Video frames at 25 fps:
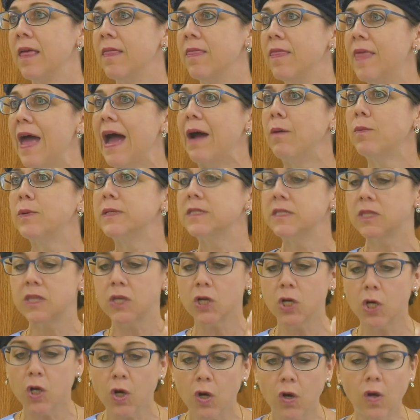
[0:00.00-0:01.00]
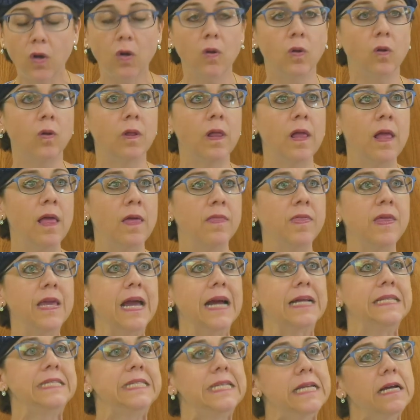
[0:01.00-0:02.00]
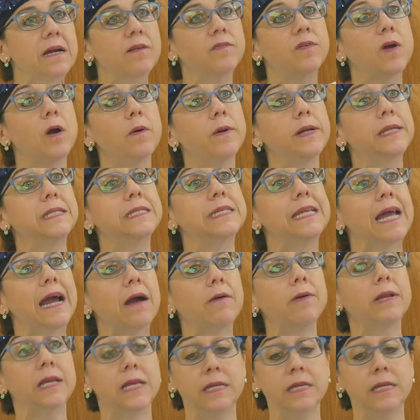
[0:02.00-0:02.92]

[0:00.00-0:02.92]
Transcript: That was the goal. The idea of going down